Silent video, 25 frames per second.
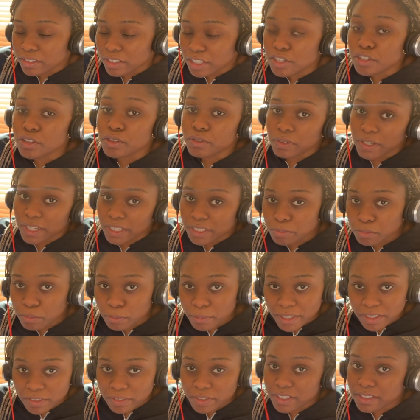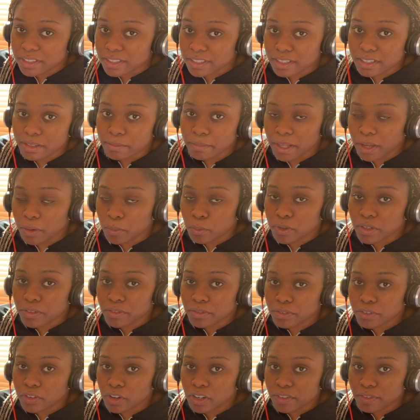the new flexible benefit system that
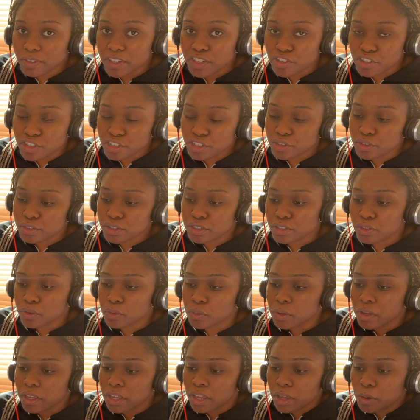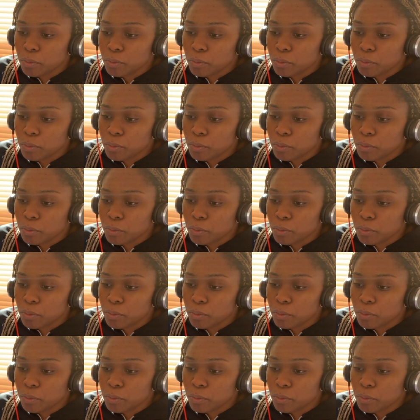we've kind of introduced so